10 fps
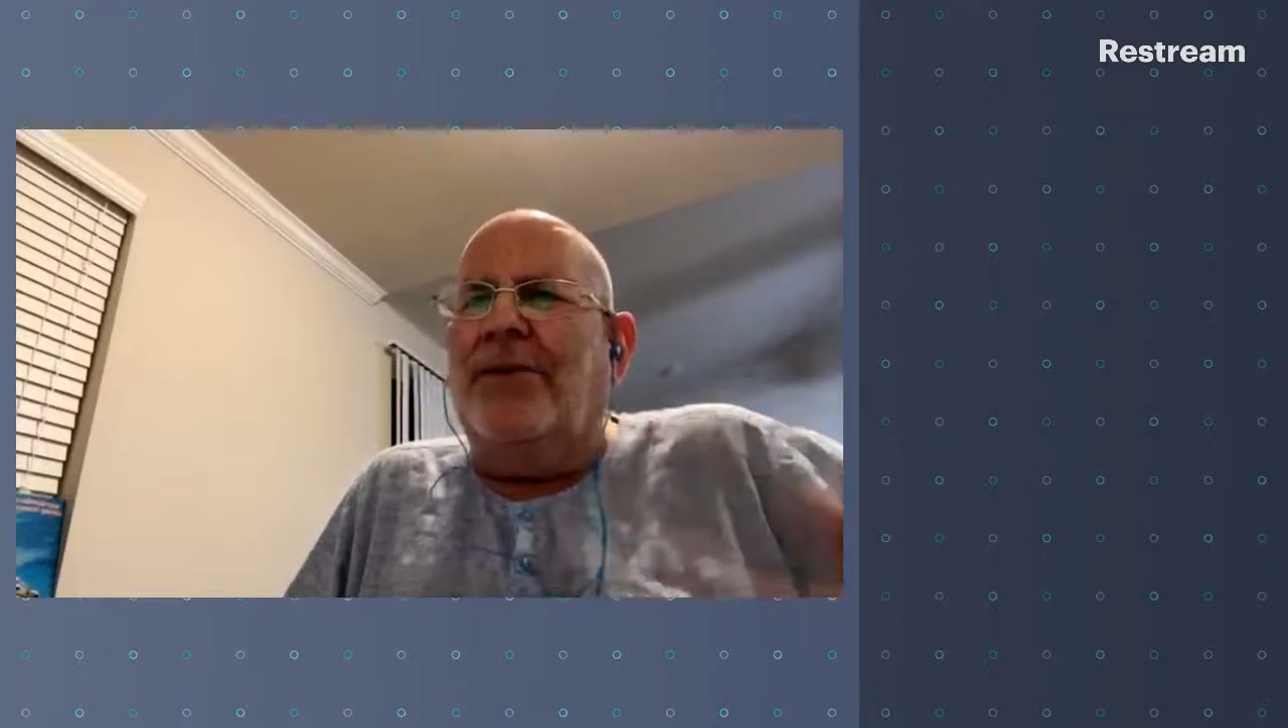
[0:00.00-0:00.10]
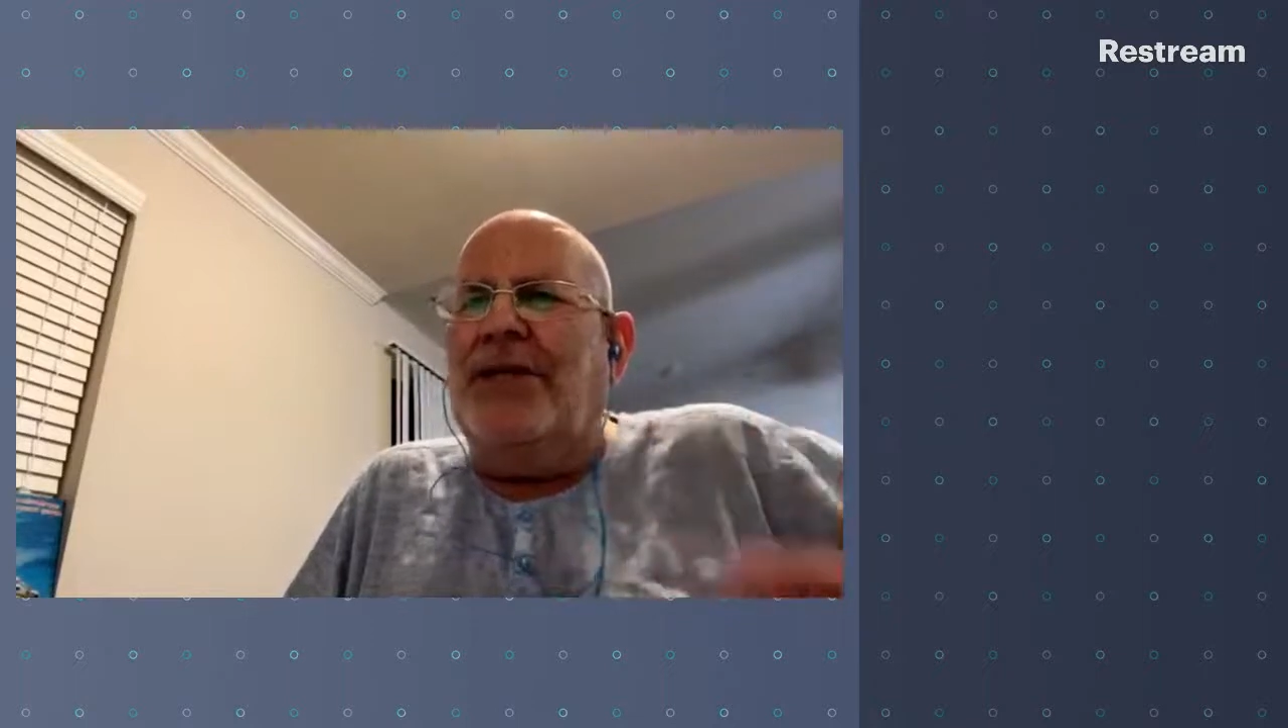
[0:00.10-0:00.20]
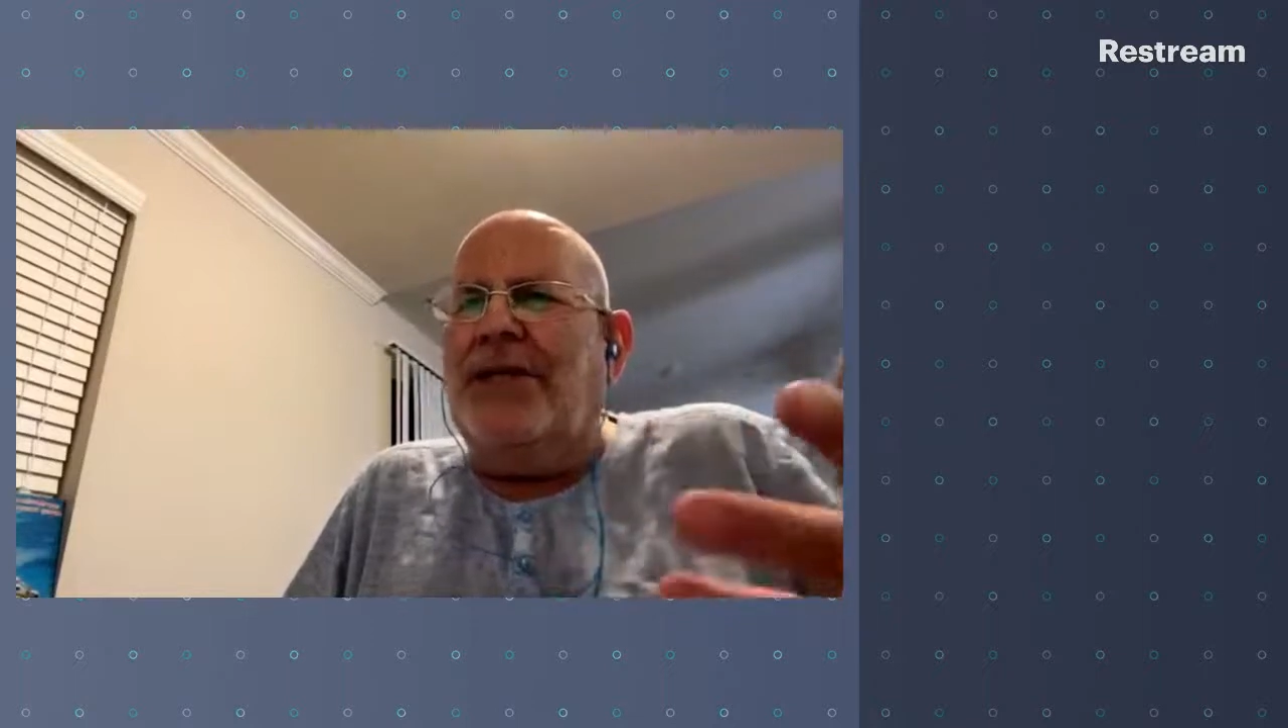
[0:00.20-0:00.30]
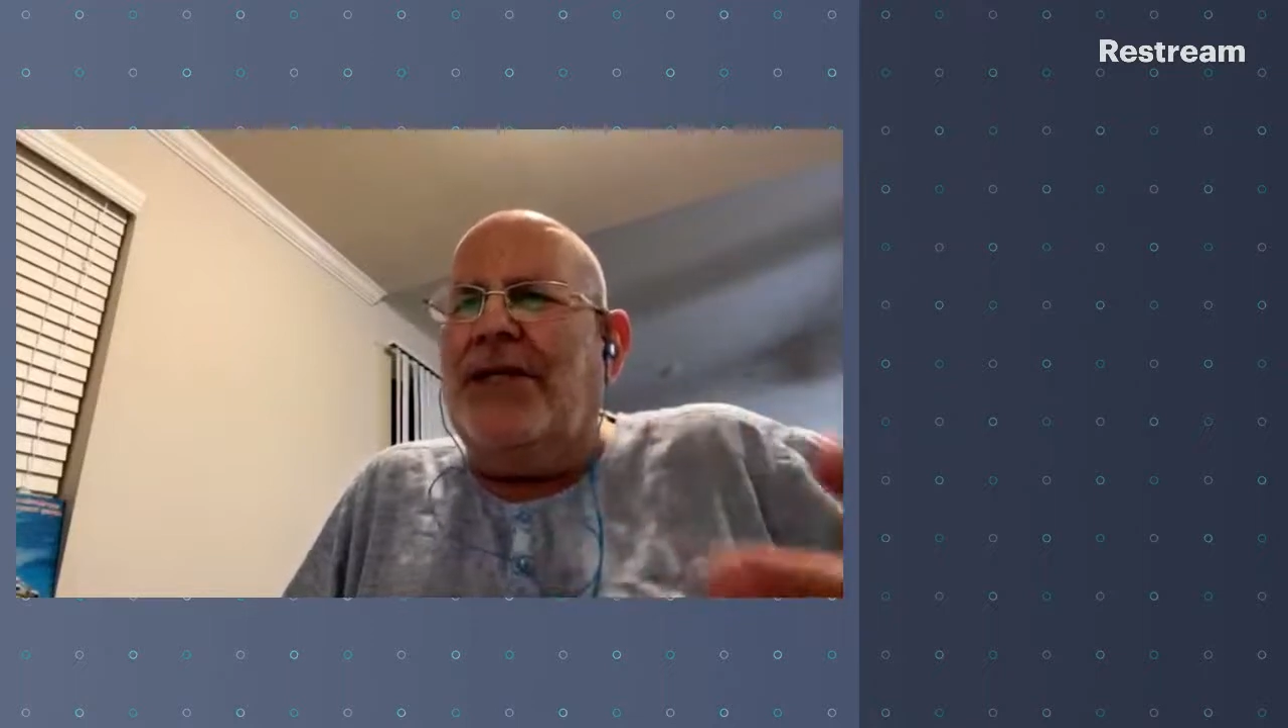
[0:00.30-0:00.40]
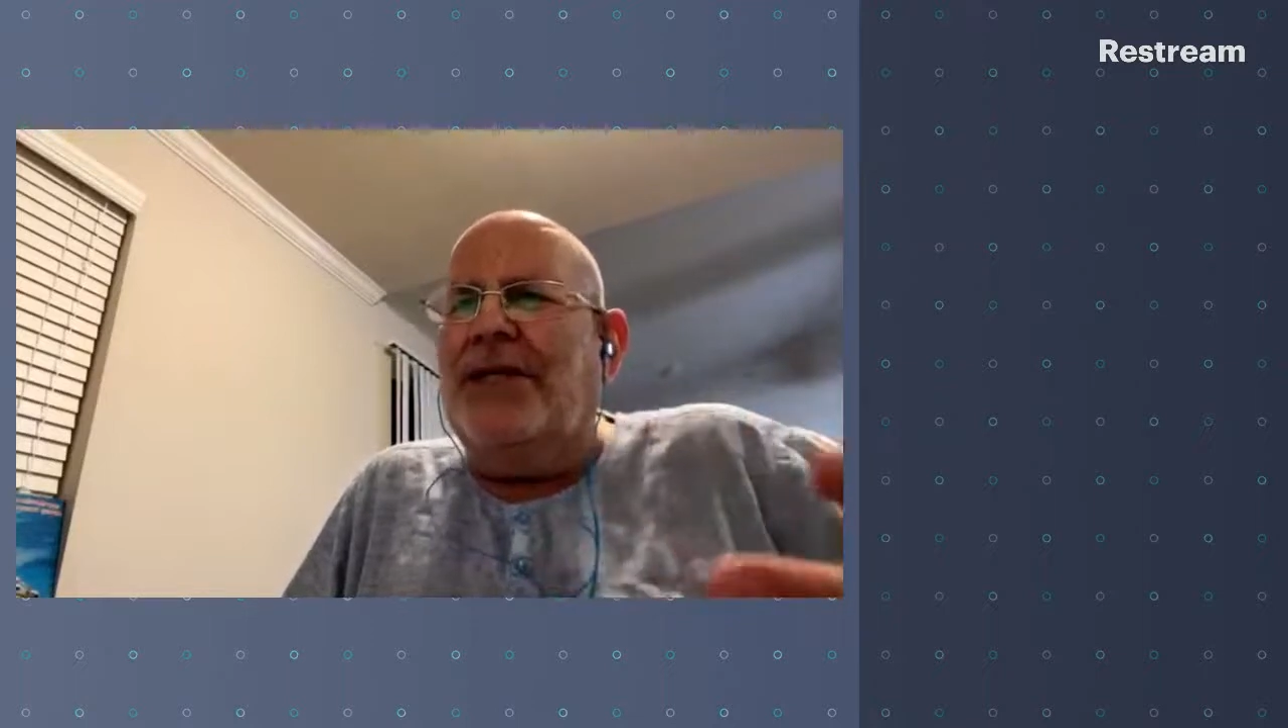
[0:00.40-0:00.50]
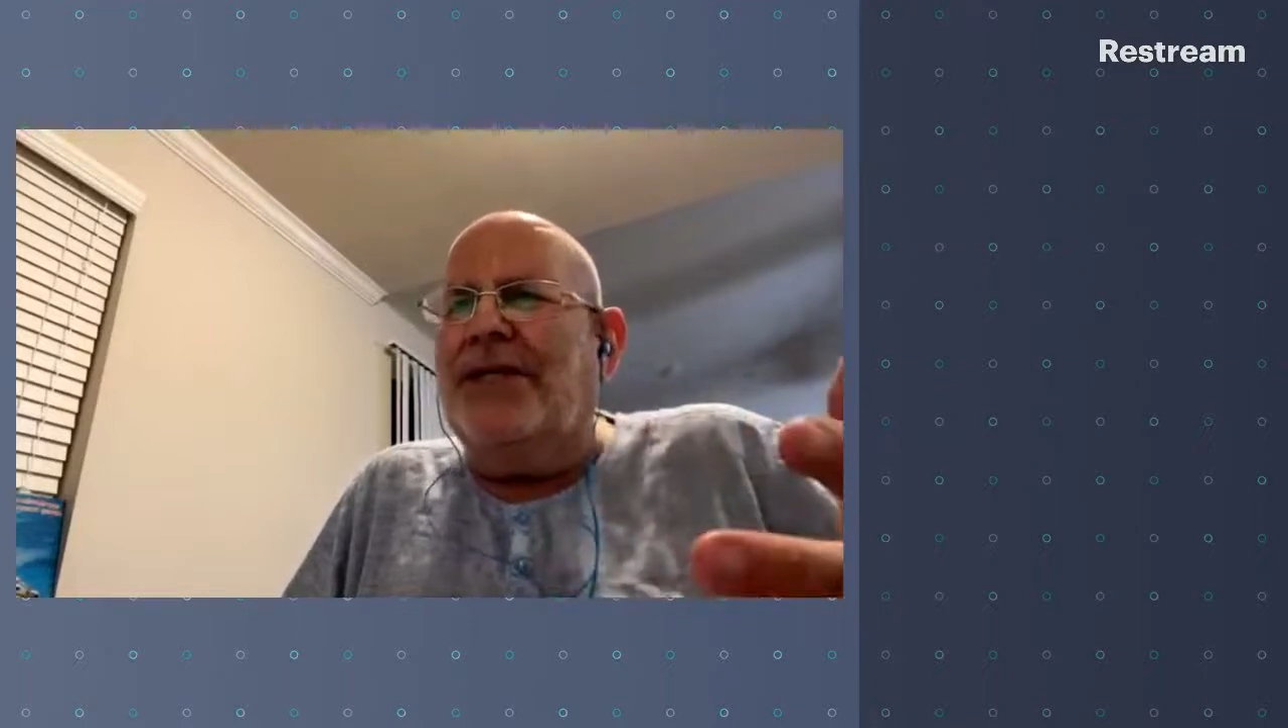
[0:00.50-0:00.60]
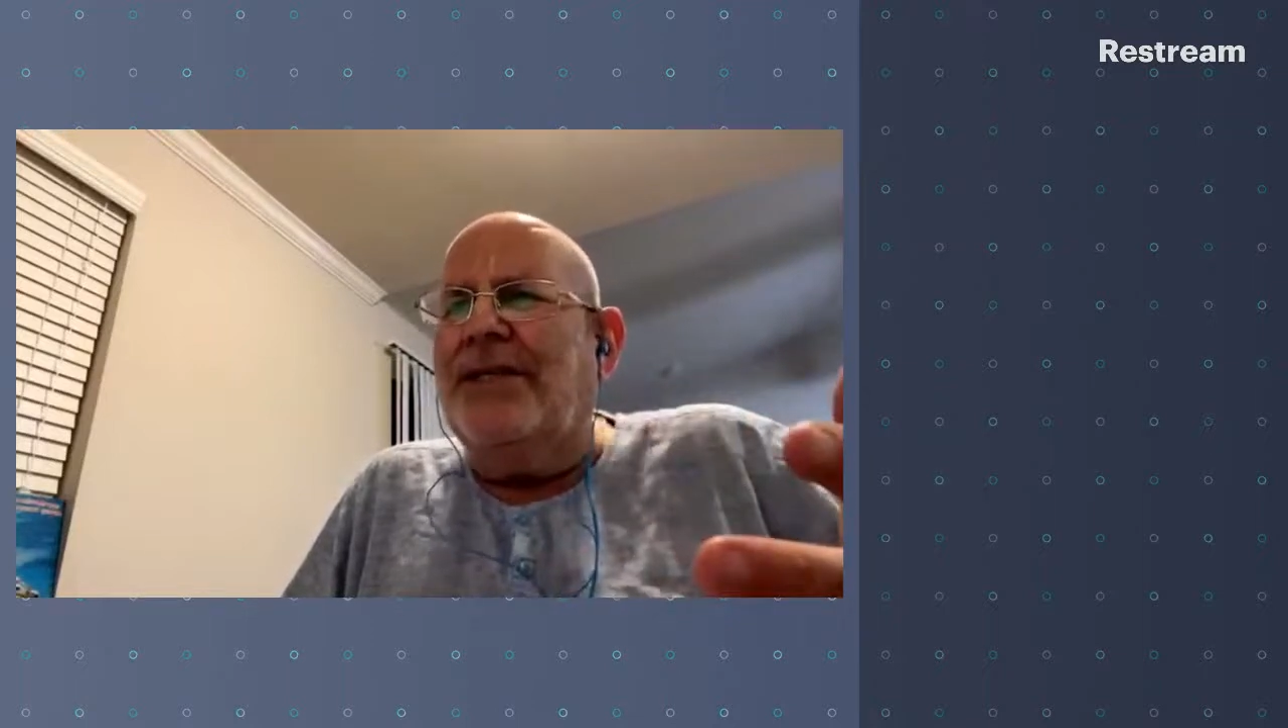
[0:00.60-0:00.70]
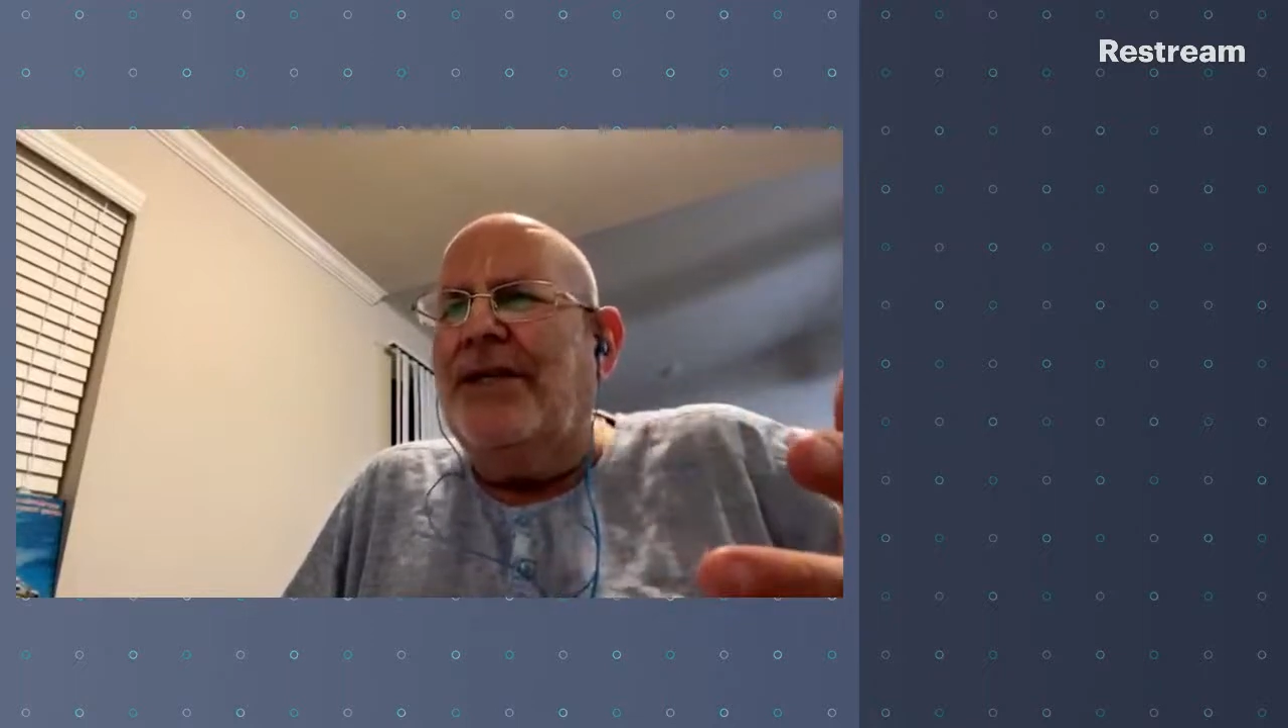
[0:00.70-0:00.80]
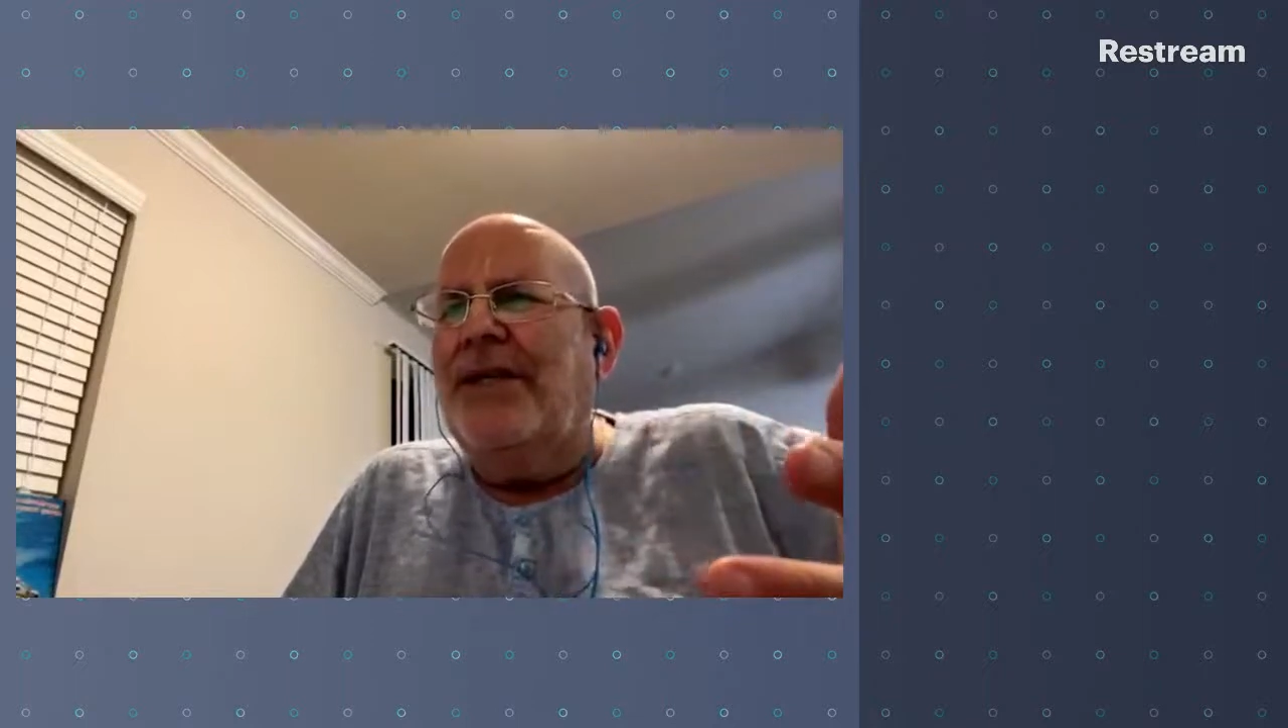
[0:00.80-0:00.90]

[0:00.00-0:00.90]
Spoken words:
rishis.